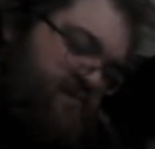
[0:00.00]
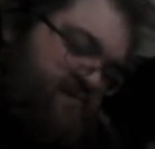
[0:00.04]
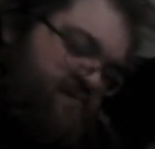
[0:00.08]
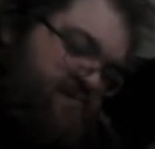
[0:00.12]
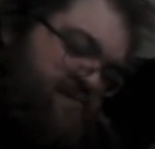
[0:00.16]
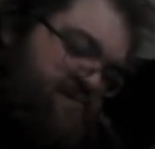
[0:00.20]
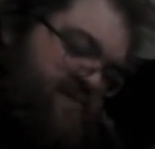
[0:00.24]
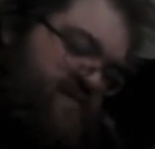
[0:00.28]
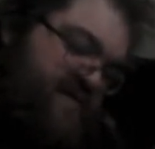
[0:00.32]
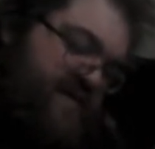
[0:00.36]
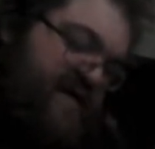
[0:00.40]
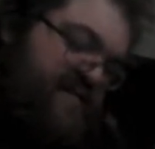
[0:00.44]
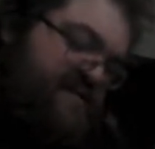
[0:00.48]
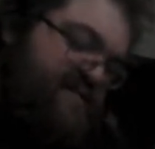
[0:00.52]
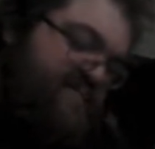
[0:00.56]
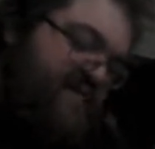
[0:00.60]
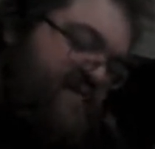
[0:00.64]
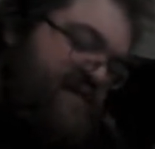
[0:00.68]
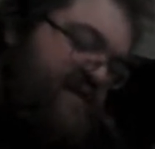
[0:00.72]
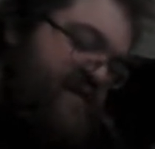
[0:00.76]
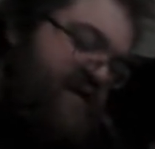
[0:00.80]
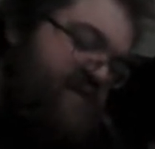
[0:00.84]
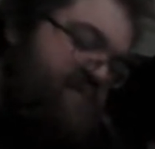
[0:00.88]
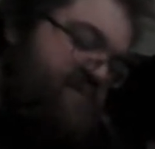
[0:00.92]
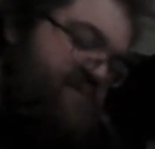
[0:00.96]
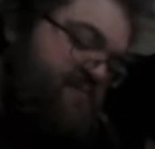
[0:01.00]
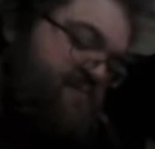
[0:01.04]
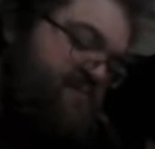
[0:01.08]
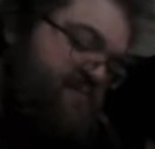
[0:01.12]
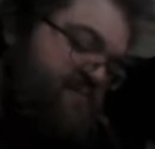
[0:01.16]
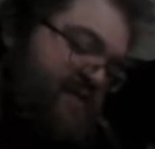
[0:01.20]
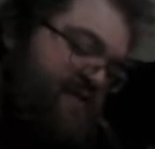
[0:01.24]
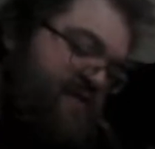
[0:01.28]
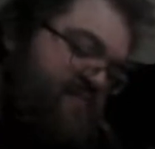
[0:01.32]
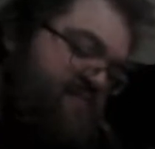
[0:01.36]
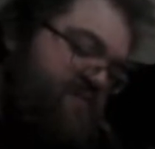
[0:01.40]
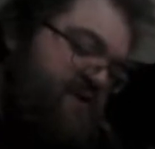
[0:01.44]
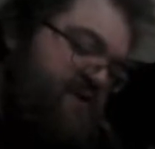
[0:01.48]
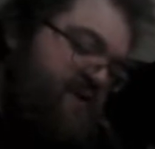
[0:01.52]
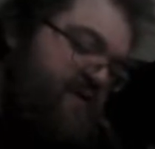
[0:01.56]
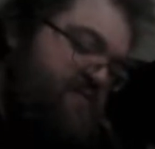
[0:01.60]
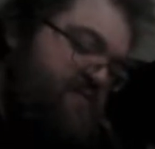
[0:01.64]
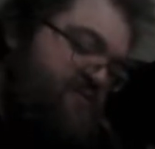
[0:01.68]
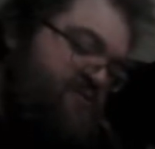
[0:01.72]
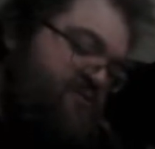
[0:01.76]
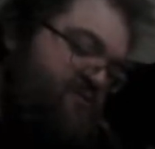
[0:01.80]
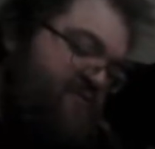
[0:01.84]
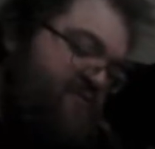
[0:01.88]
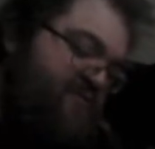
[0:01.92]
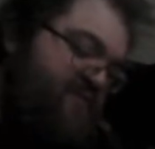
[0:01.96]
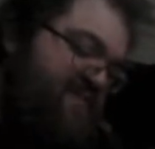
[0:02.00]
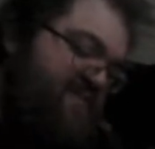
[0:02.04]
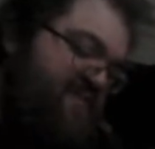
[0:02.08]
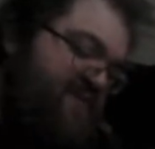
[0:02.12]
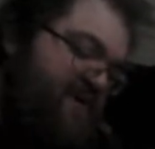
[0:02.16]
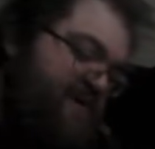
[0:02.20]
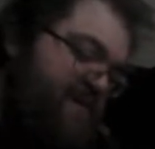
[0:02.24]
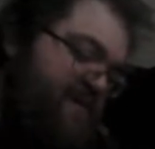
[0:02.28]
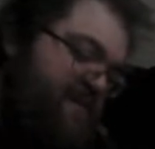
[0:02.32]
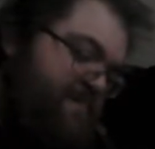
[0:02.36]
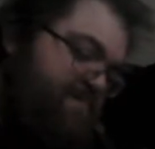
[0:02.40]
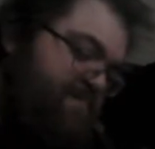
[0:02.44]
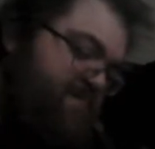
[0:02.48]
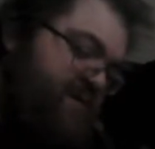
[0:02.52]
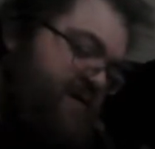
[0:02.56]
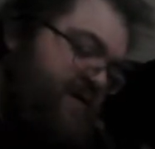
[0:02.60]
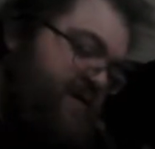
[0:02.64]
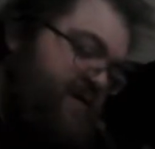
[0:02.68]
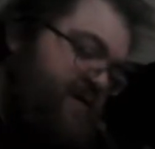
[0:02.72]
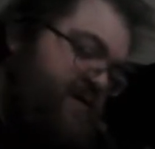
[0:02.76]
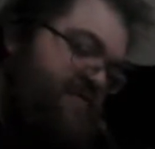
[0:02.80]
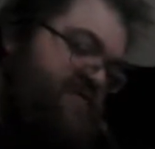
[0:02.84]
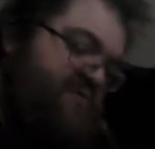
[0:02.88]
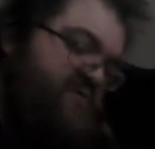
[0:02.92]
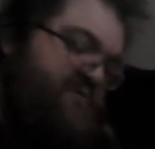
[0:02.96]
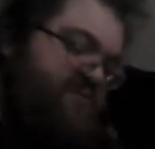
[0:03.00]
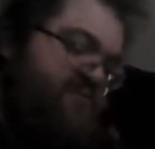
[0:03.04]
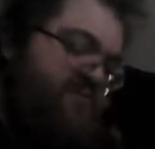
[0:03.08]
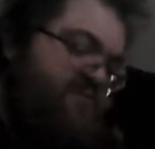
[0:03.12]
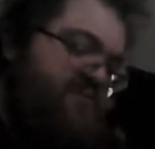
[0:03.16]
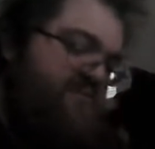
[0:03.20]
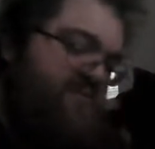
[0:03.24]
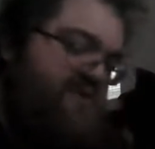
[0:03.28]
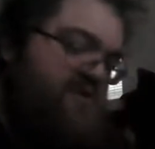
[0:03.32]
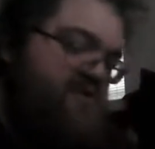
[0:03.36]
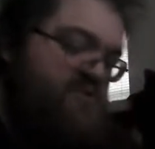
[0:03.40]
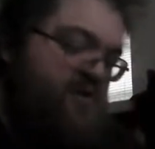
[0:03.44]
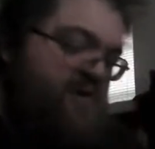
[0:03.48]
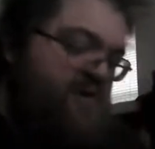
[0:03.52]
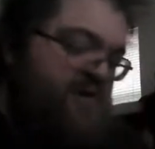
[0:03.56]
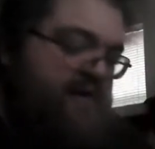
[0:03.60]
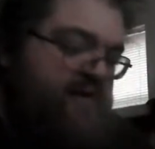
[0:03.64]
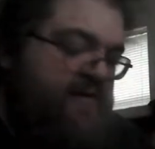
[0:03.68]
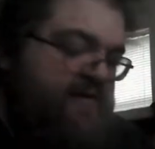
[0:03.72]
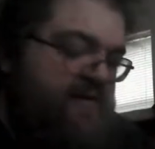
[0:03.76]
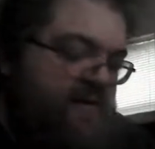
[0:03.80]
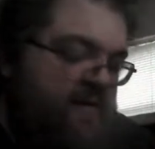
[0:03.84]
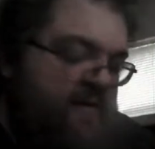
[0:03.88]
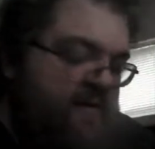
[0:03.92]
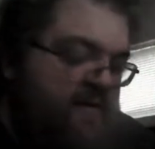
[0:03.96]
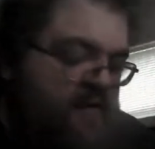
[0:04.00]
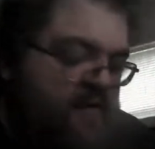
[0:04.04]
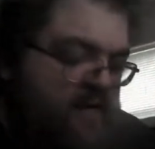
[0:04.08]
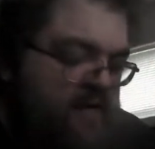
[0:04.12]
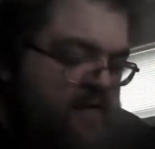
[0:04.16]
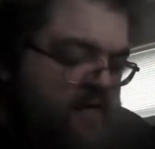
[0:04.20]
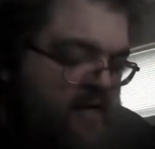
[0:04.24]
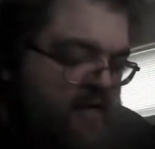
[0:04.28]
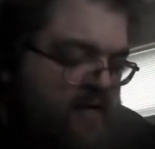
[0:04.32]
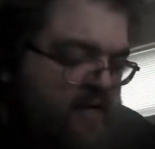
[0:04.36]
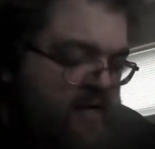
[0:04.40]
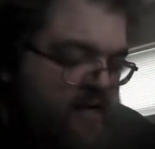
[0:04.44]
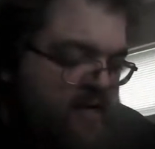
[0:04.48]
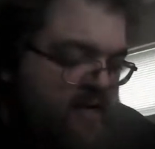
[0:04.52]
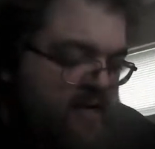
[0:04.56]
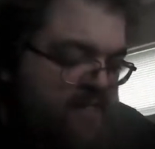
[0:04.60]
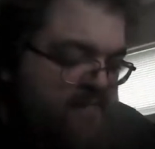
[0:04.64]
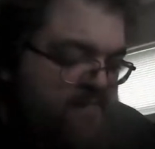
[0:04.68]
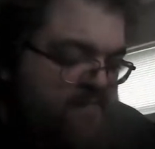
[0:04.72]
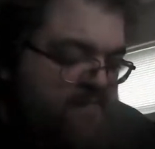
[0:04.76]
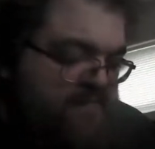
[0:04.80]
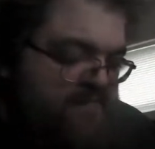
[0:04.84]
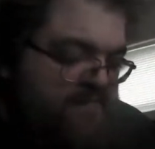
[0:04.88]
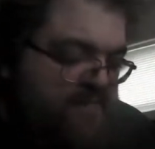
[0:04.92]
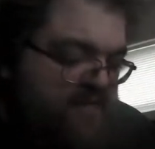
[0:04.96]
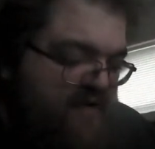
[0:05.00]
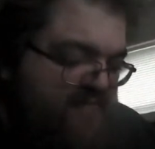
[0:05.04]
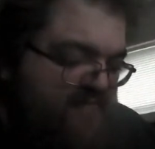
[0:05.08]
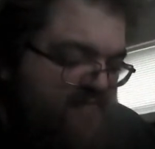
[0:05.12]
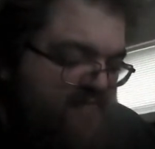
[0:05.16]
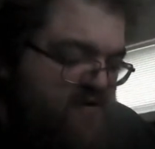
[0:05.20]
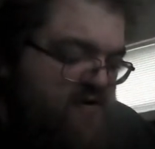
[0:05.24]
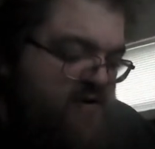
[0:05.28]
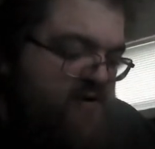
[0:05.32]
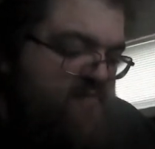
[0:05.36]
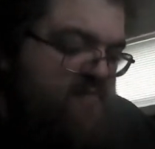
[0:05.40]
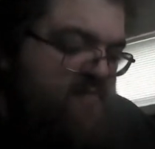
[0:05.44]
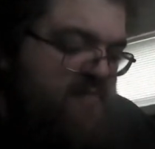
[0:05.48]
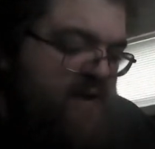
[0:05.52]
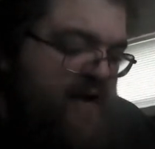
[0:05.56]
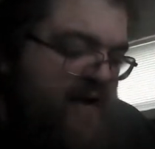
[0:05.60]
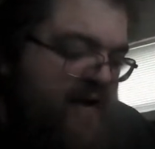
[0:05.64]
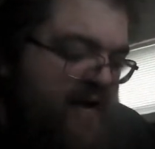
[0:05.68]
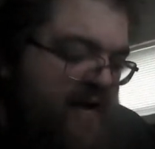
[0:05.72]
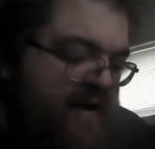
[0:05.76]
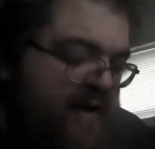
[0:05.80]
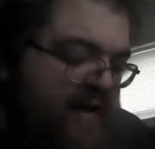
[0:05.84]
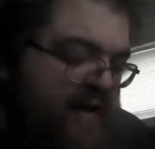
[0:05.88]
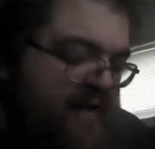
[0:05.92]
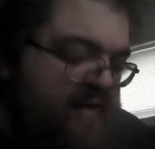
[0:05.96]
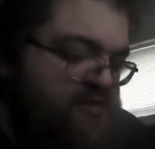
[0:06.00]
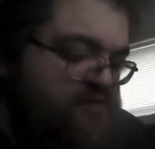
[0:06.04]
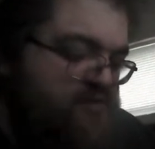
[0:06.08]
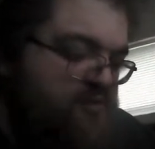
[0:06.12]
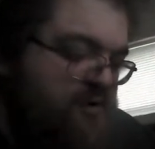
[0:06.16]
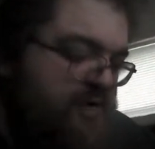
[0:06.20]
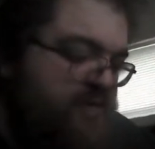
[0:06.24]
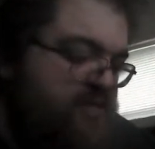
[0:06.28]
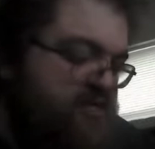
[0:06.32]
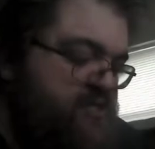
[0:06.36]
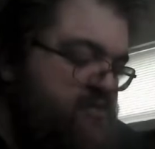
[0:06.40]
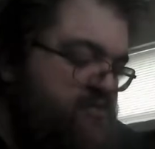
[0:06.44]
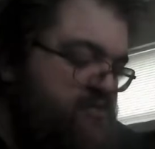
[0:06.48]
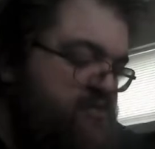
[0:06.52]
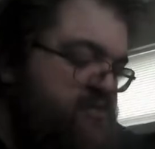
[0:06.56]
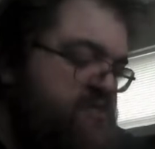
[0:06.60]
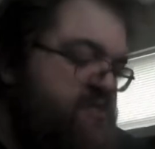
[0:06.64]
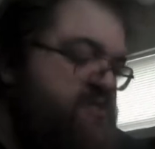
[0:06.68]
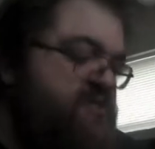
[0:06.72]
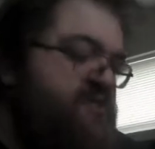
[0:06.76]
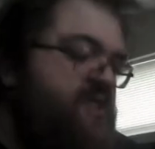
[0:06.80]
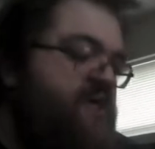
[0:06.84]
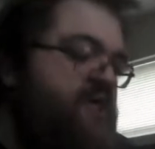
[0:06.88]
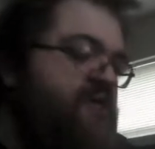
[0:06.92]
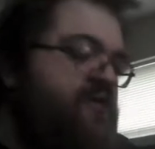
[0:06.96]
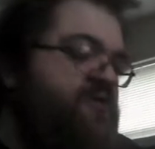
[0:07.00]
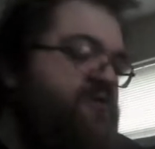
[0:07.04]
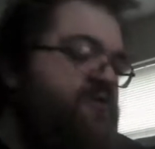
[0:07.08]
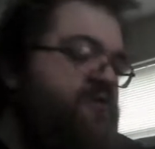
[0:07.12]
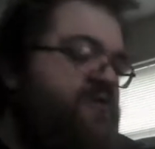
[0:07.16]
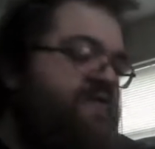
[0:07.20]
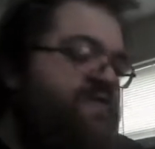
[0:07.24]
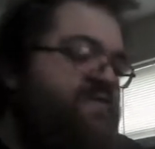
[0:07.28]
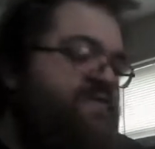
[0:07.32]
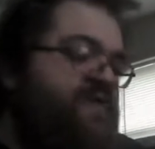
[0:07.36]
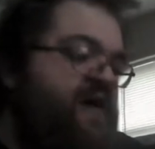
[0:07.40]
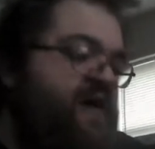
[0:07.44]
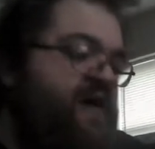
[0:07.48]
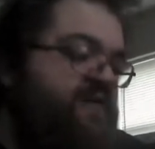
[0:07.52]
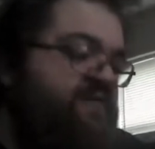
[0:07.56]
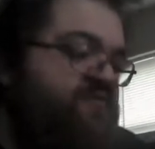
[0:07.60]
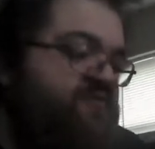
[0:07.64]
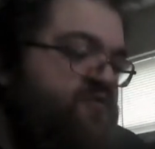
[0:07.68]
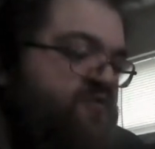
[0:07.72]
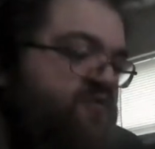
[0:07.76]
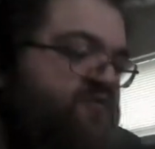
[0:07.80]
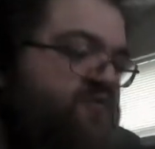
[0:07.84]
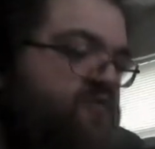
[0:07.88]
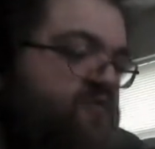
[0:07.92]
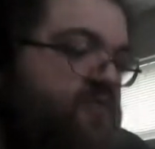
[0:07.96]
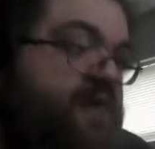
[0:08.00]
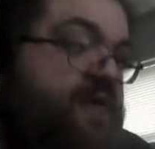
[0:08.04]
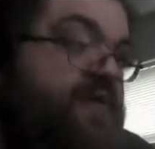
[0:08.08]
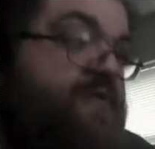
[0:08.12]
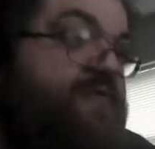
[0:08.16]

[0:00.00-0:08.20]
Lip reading: So the Castlevania games themselves are super fun, but also super frustrating. If you're in my age range, which is the 35 to 40